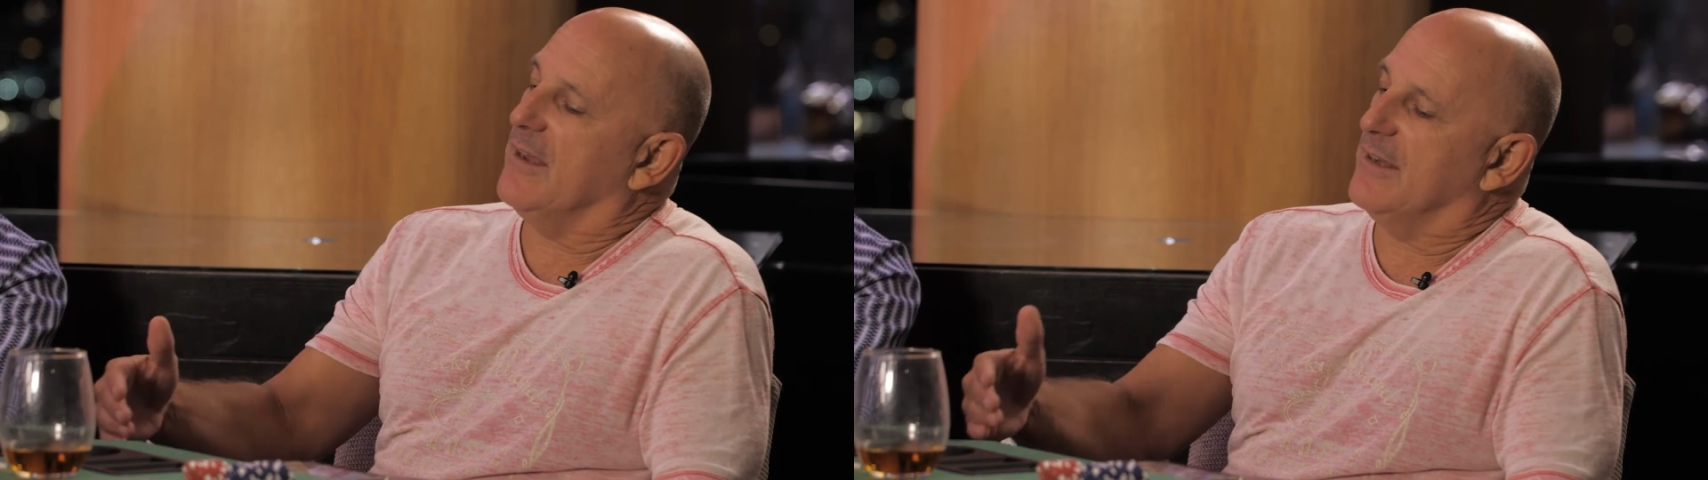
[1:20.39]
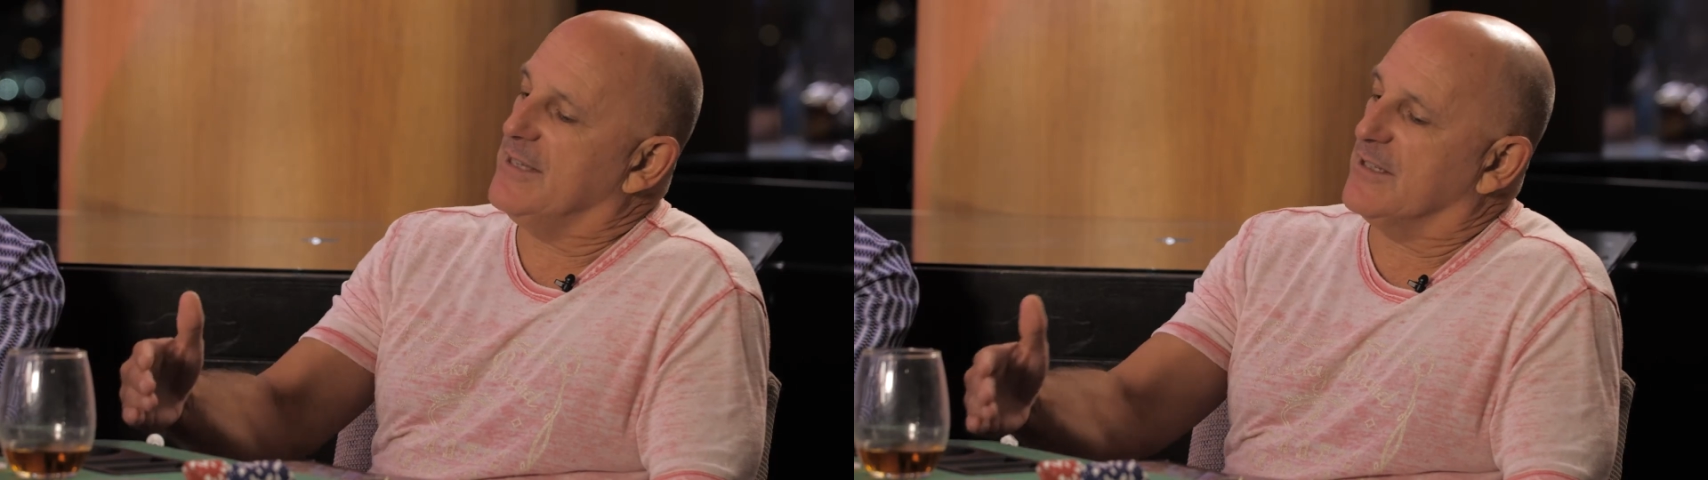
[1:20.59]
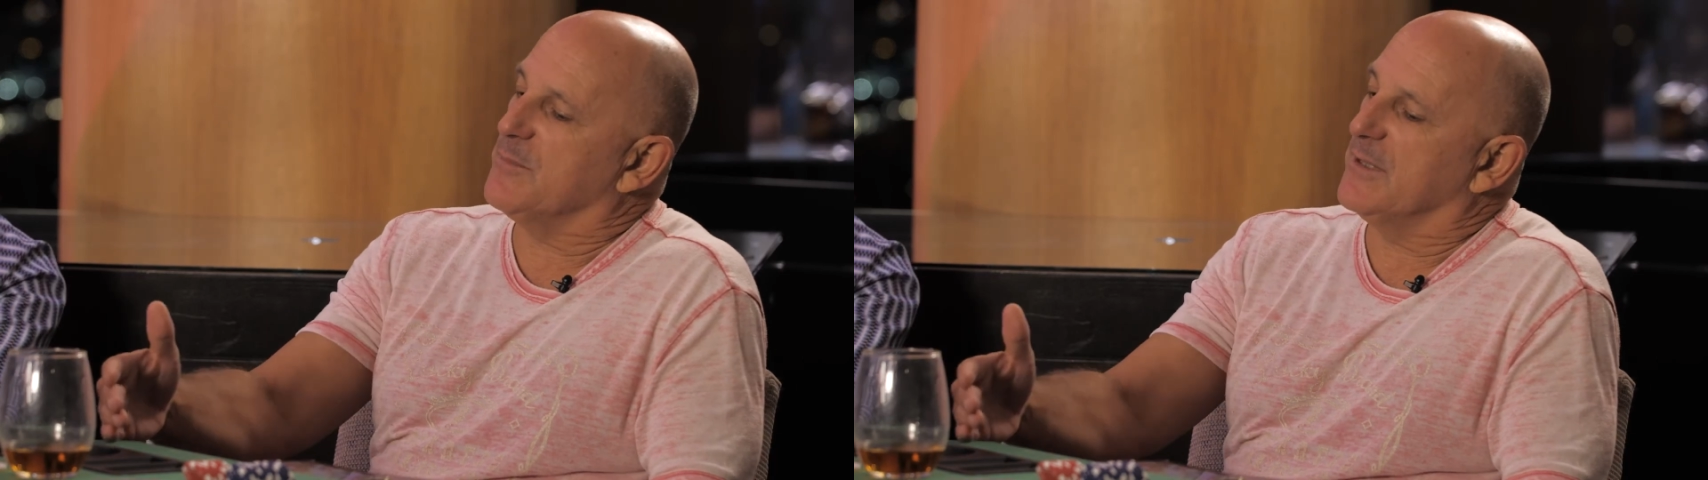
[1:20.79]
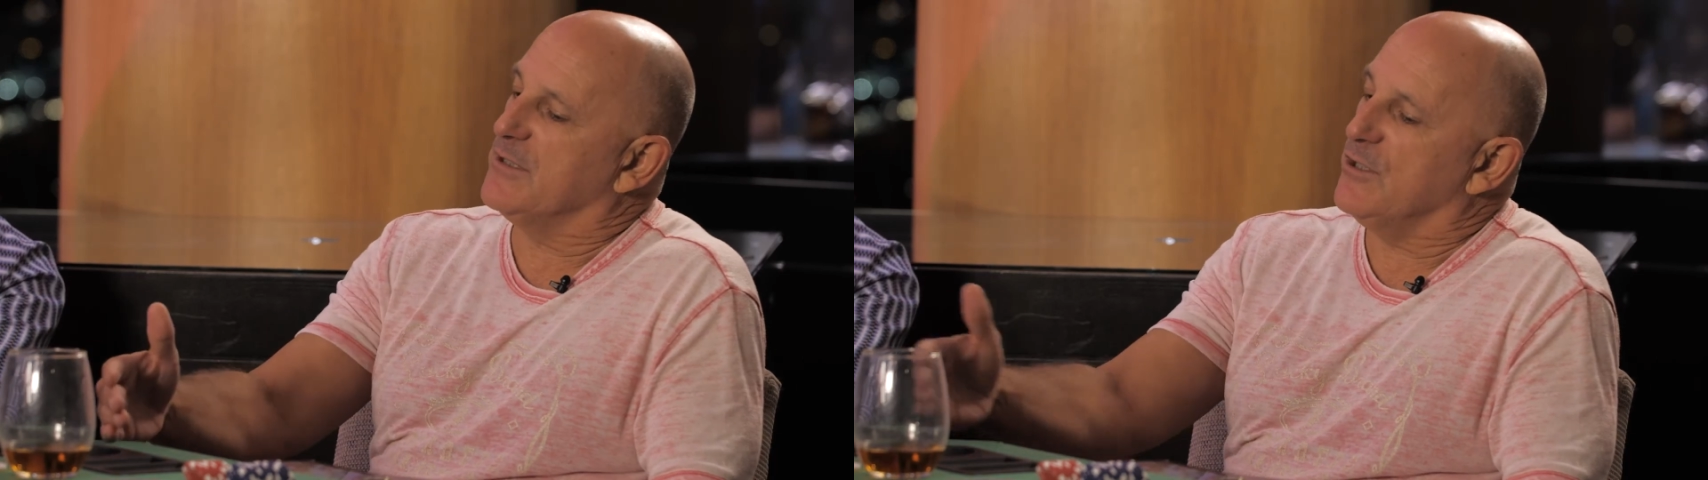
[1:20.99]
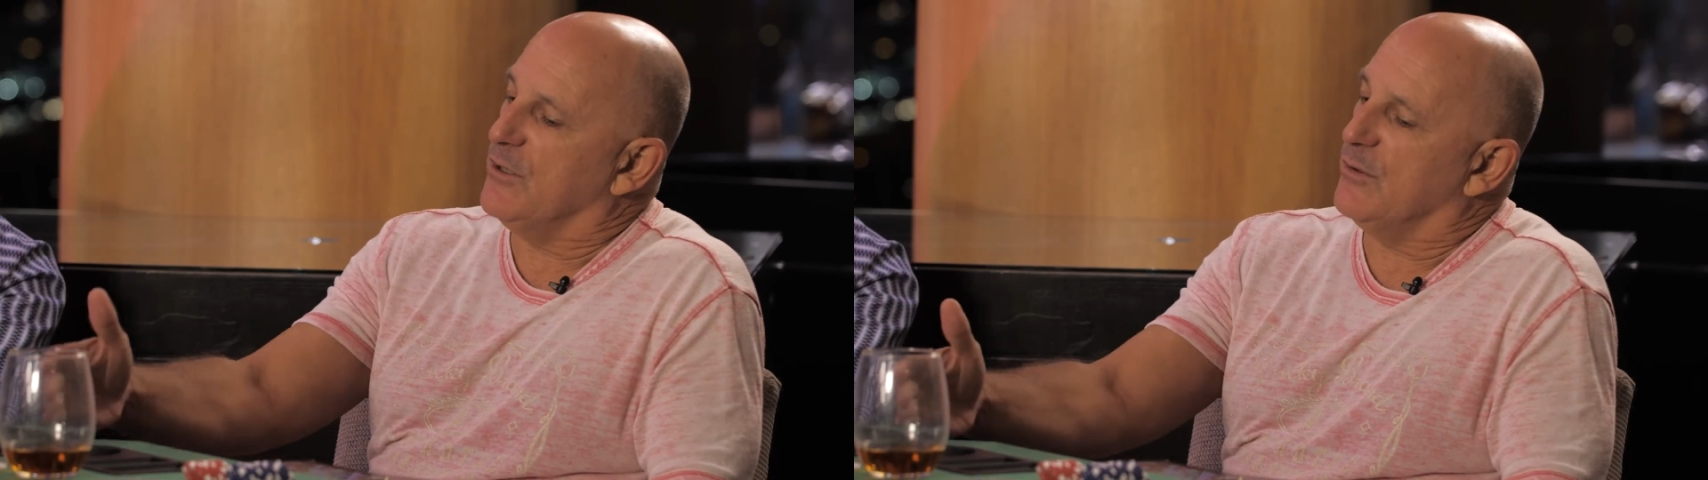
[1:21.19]
a testament
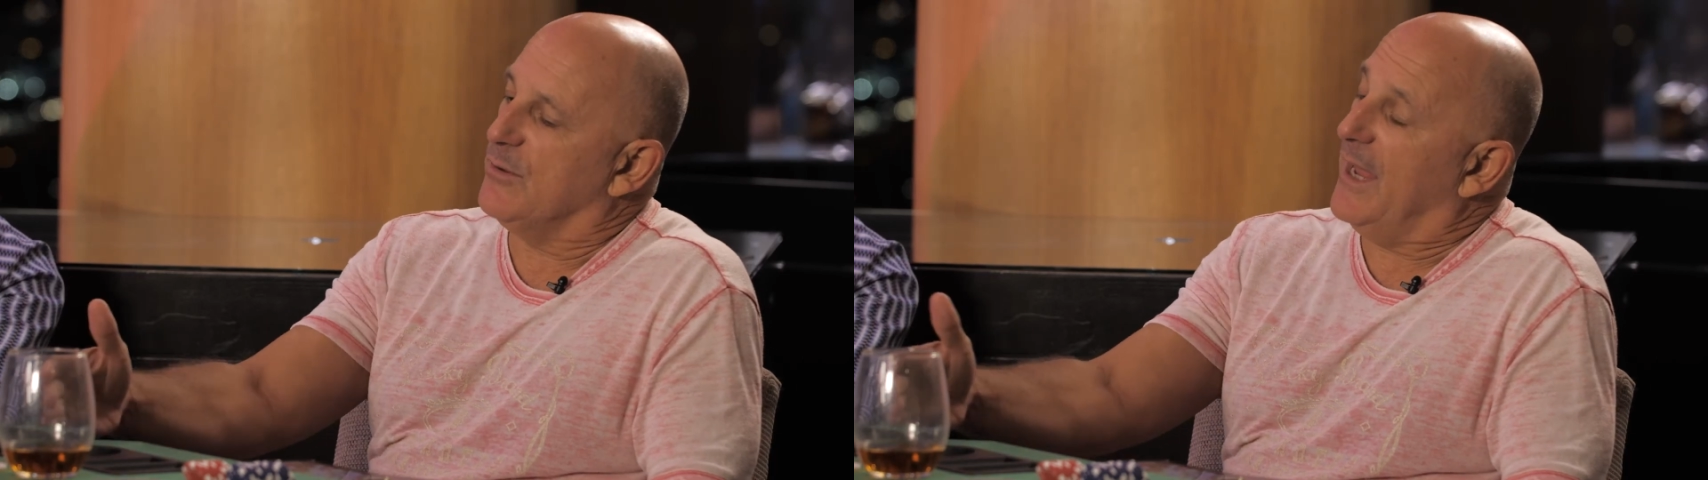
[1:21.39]
to you